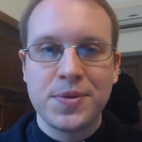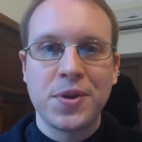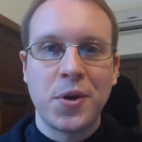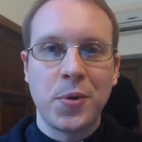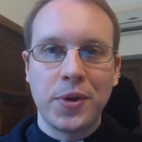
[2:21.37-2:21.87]

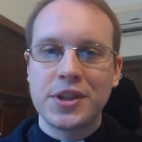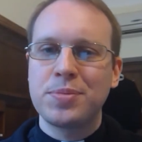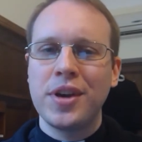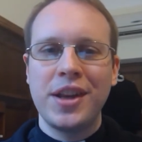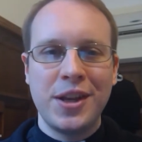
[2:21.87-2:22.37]
So we'll
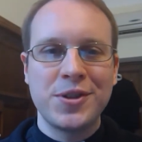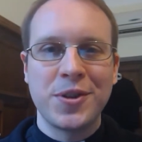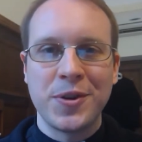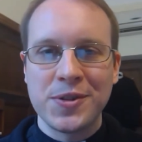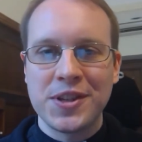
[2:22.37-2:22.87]
explain each
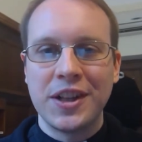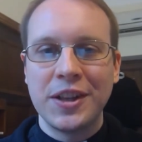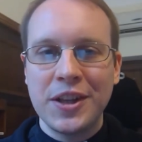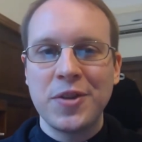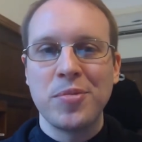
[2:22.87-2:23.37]
of those in a
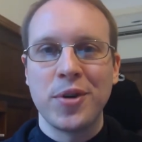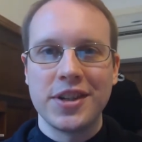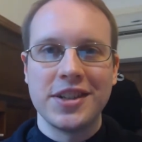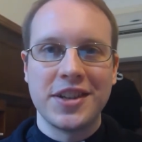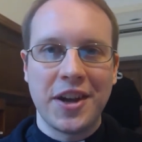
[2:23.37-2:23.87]
little more
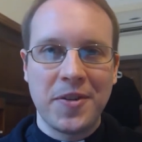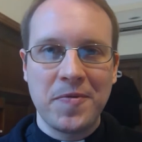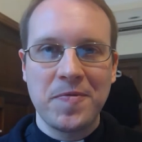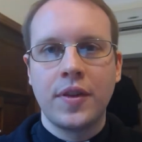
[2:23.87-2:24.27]
detail.